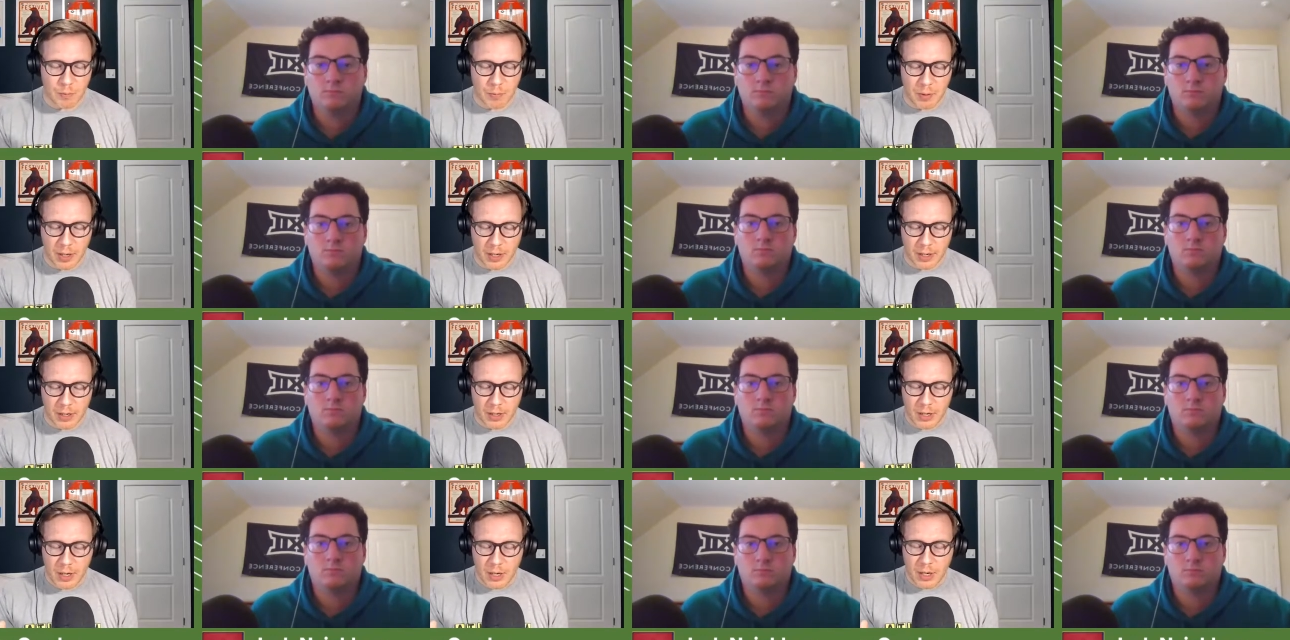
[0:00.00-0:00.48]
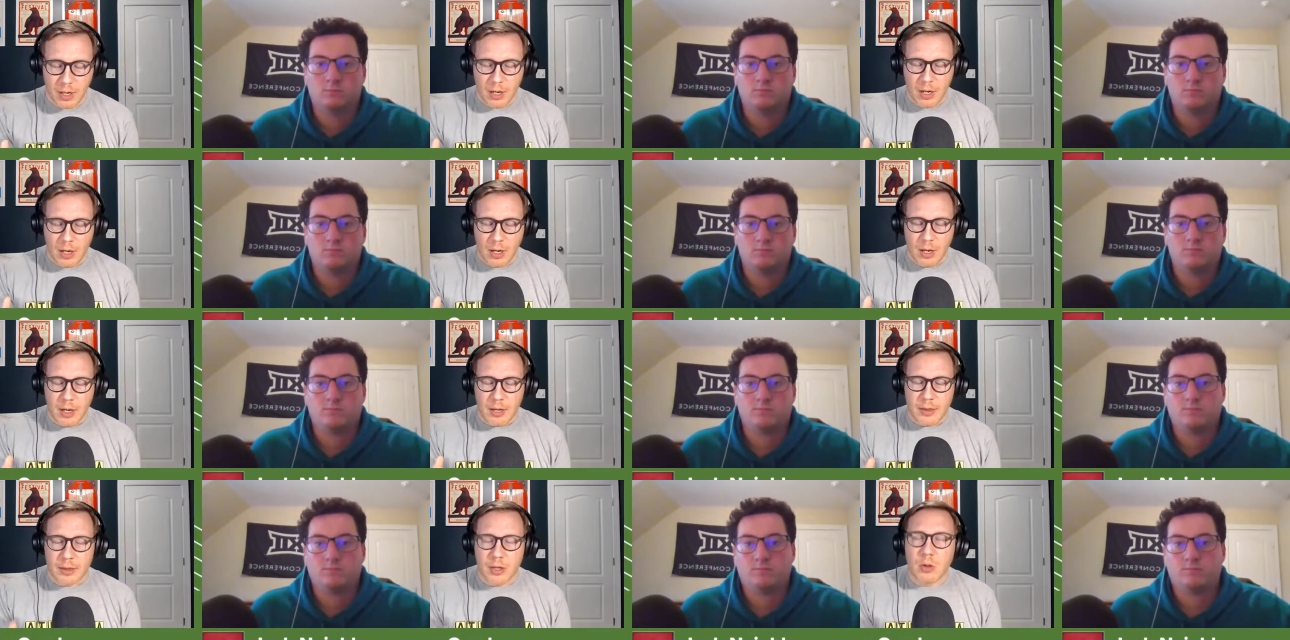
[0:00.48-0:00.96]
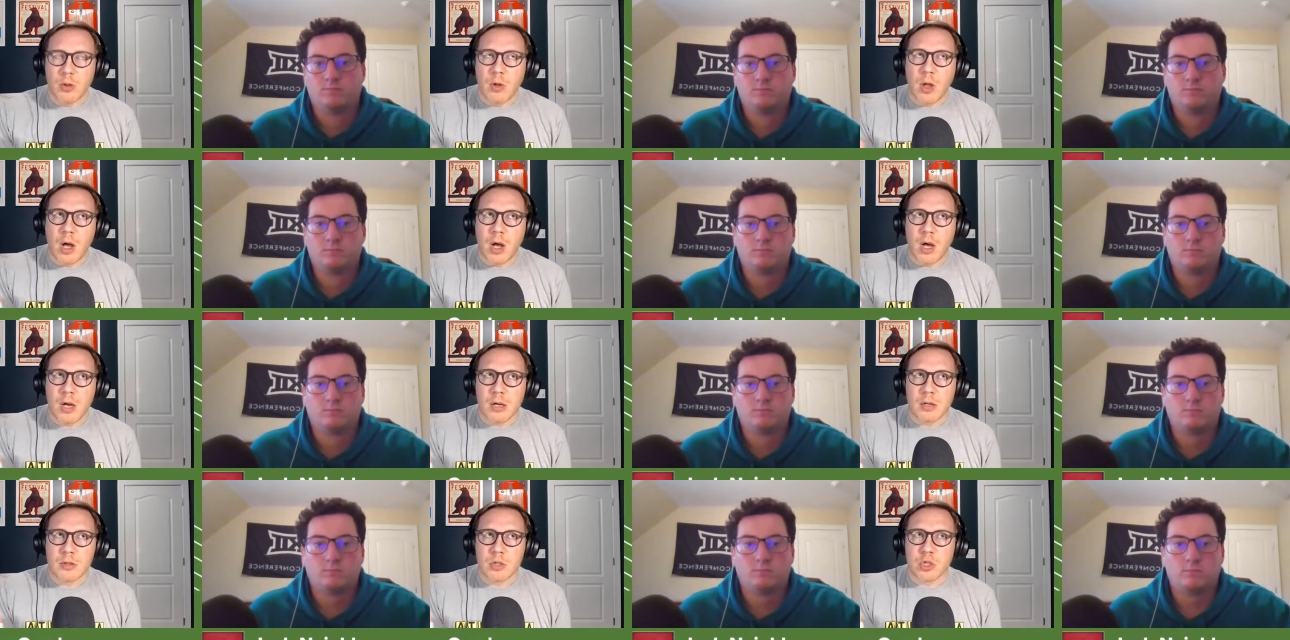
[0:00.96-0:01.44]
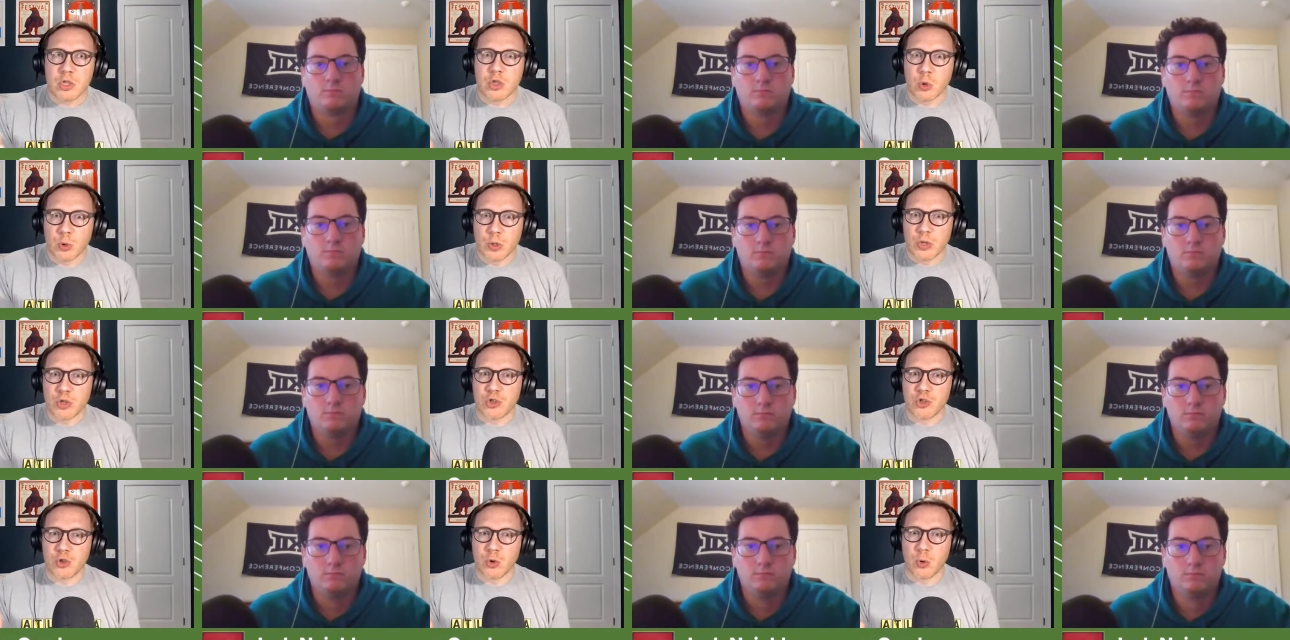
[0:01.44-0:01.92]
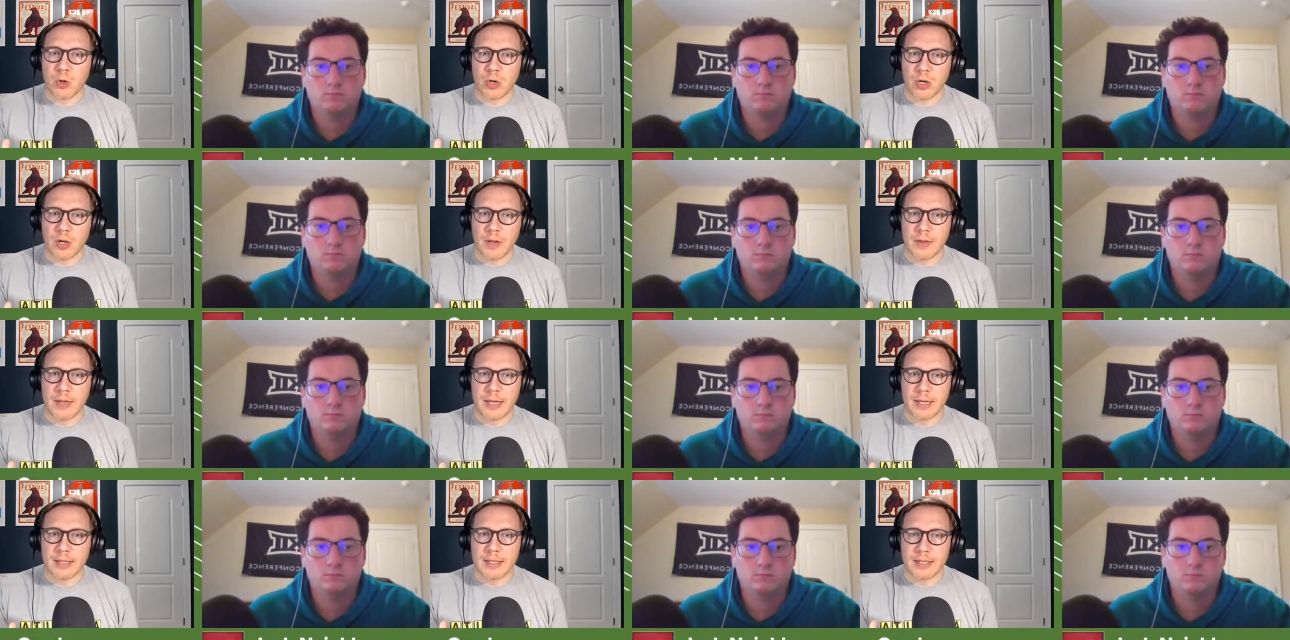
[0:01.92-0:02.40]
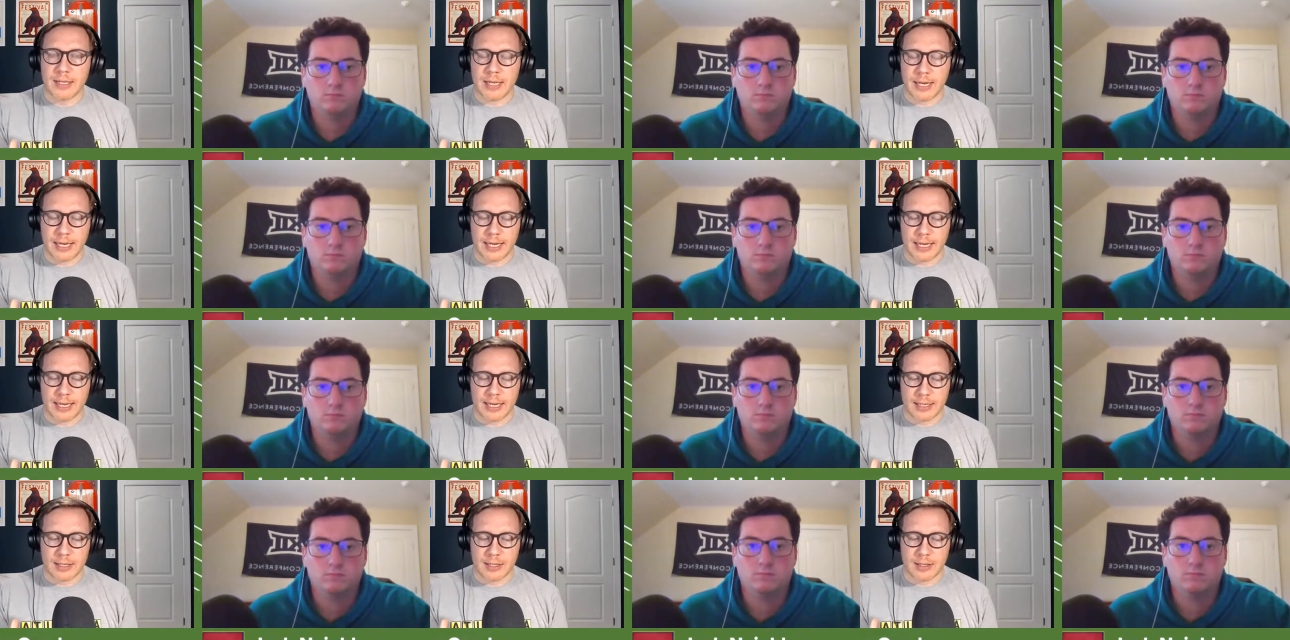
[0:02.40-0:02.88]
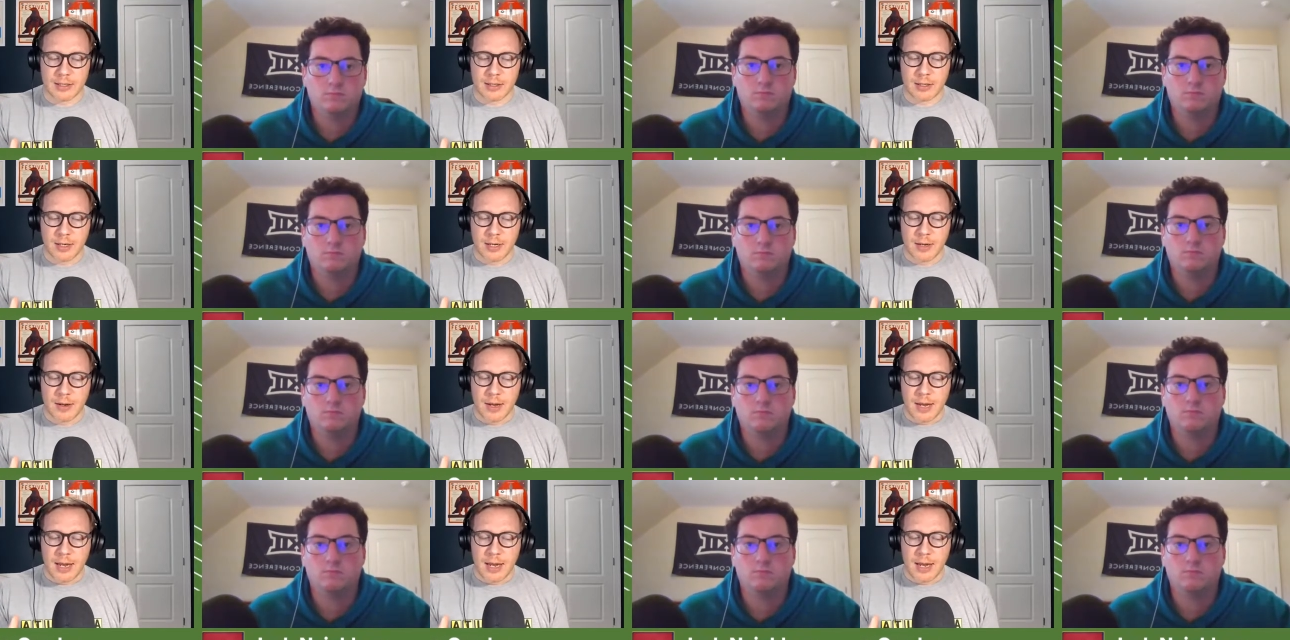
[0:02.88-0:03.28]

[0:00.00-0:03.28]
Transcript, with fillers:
Speaker 1: But the long story short on this is